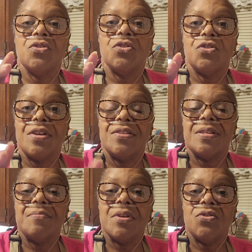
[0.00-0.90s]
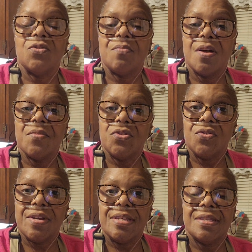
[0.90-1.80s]
Tracy Mitchell, Mama
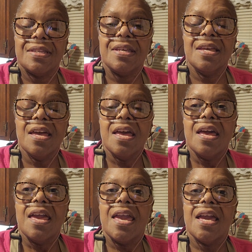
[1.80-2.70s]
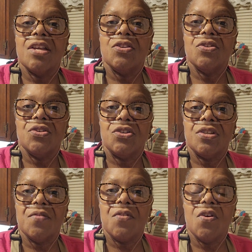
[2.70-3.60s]
Tracy, and
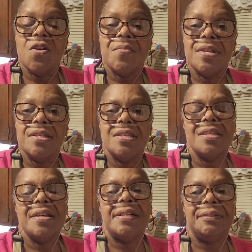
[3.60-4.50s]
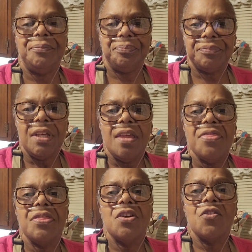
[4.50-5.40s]
Chef Carmen ATL.
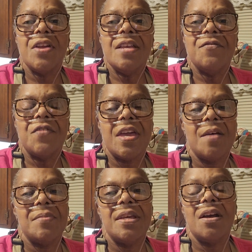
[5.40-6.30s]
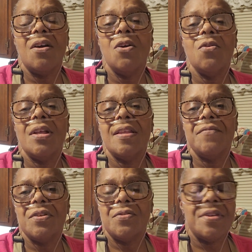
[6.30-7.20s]
The Green family. Oh, I
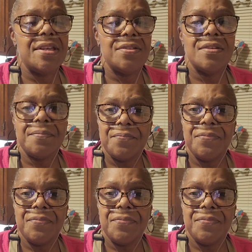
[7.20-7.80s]
love the Greens.